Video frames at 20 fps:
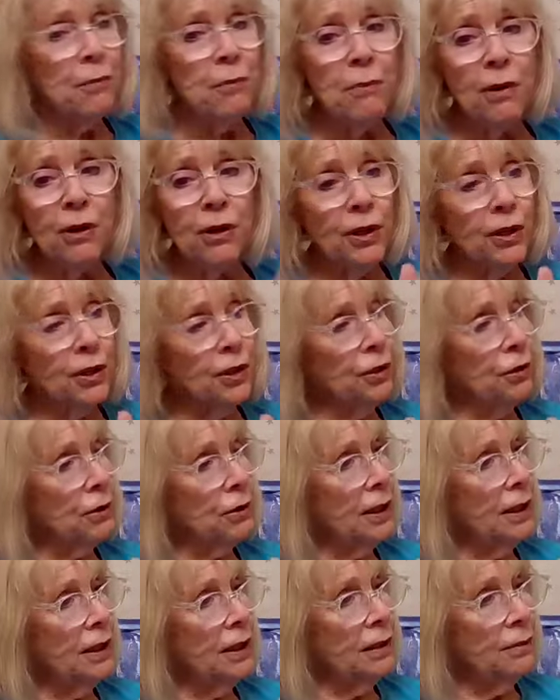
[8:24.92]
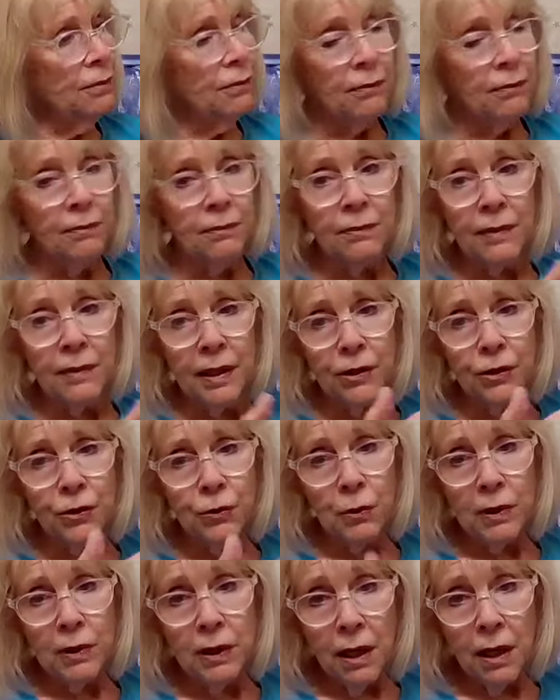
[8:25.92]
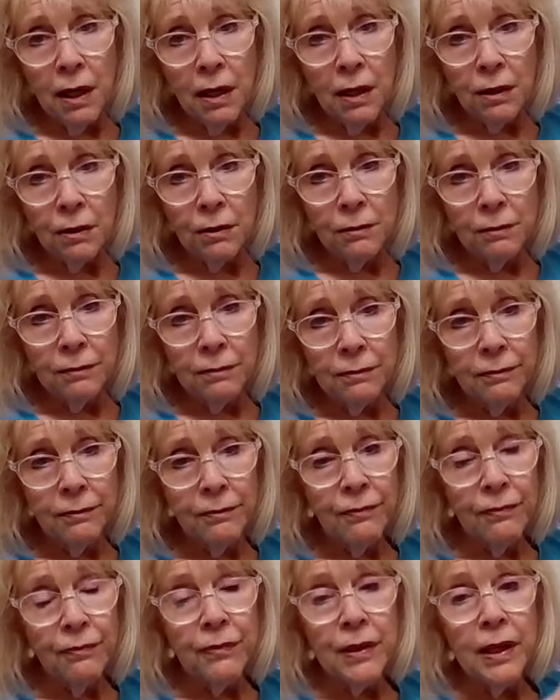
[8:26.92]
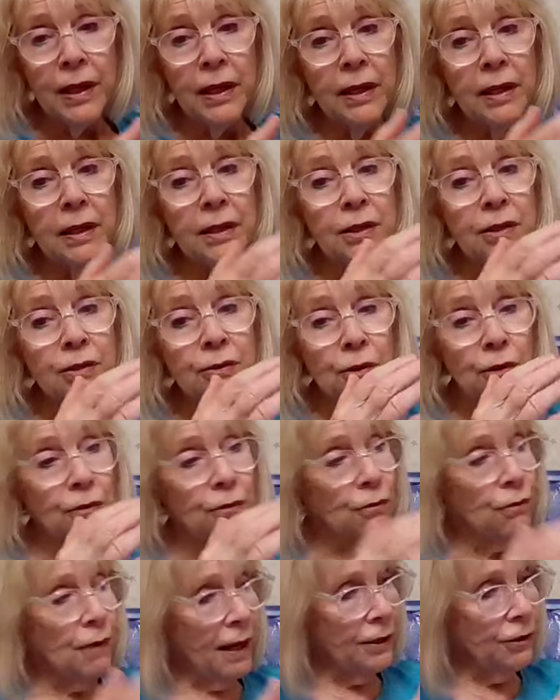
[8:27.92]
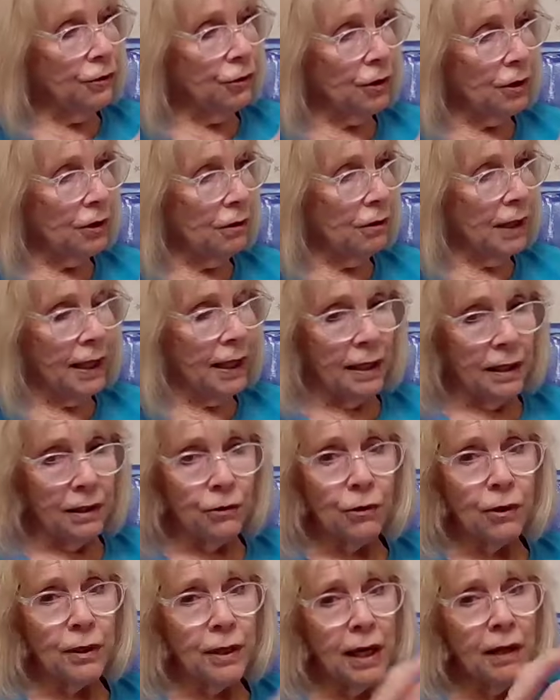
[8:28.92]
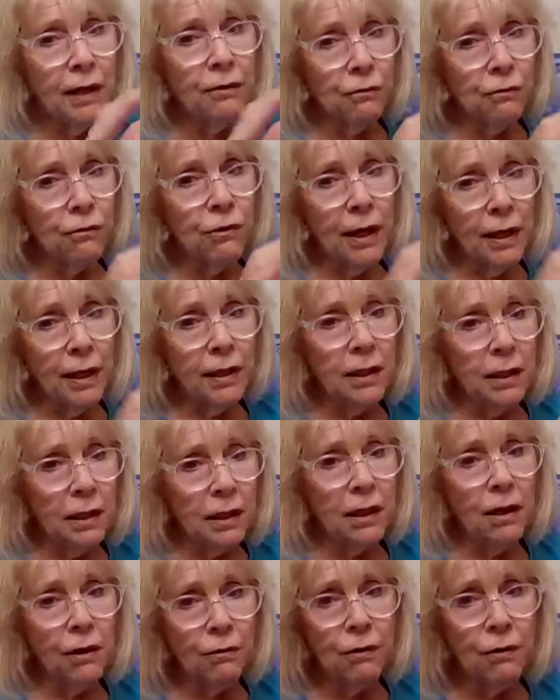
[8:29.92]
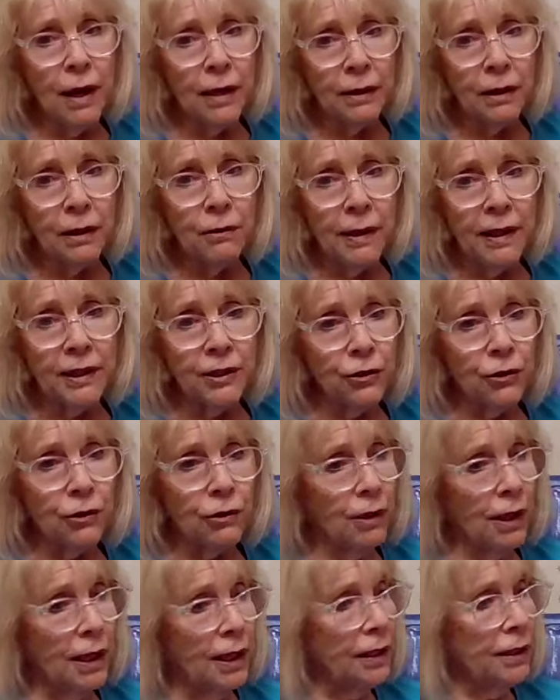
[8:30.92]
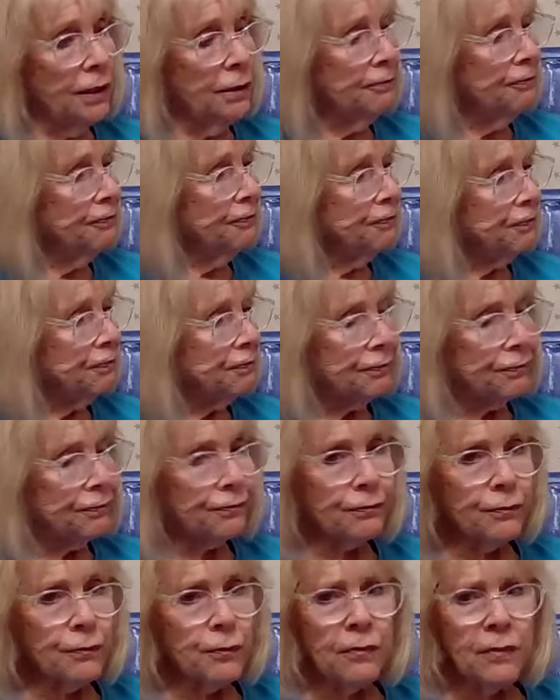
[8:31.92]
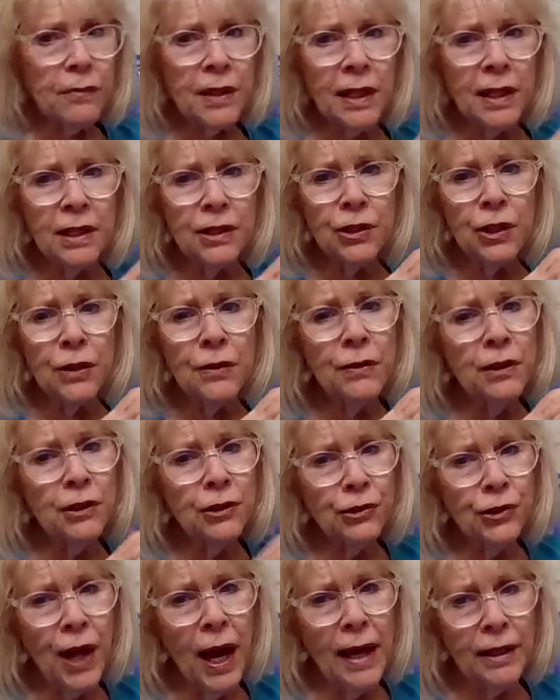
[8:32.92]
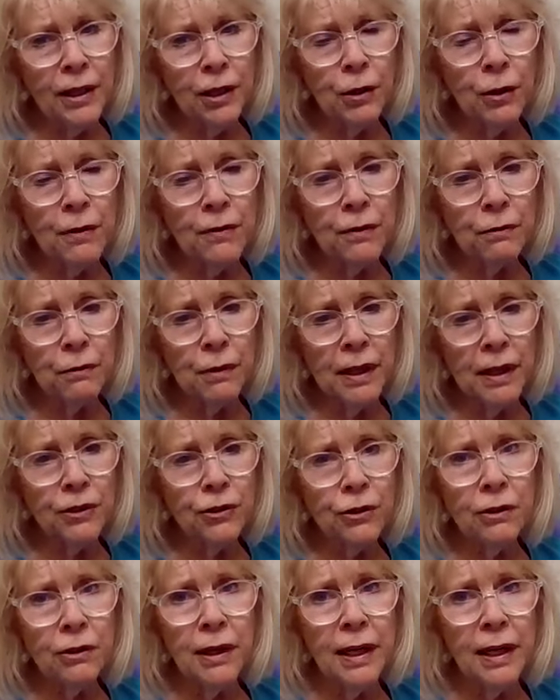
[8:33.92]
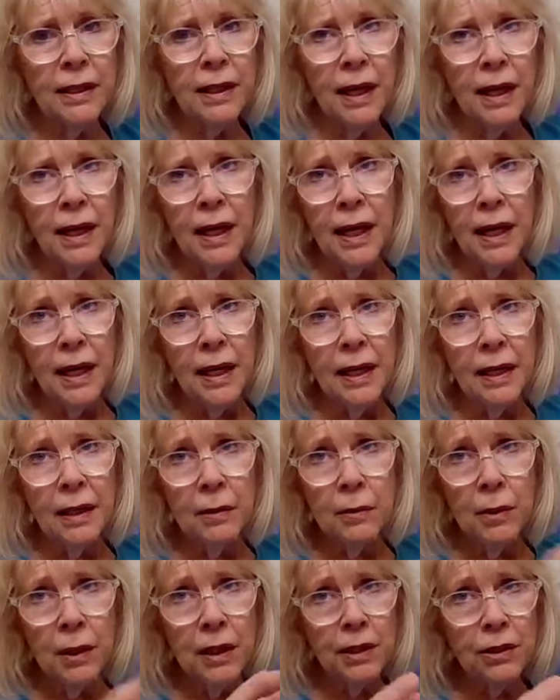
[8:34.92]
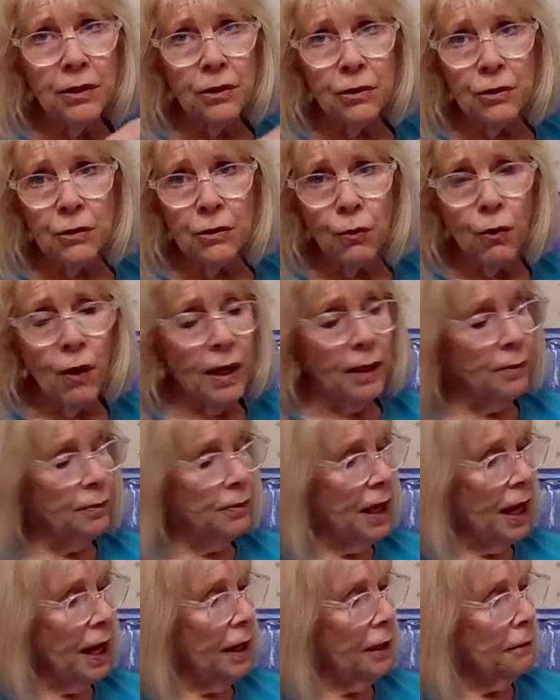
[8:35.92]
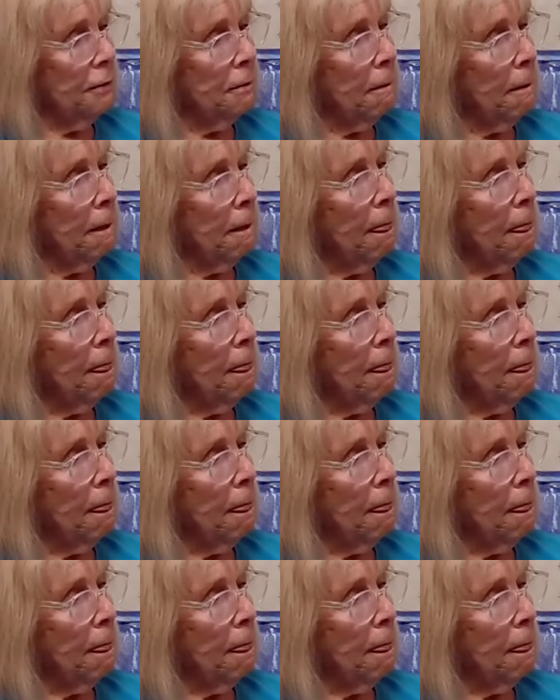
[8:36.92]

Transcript: Mercury, as we know, is retrograde, or getting ready to go retrograde. It's in the shadow of the retrograde, and everybody's just wiped out.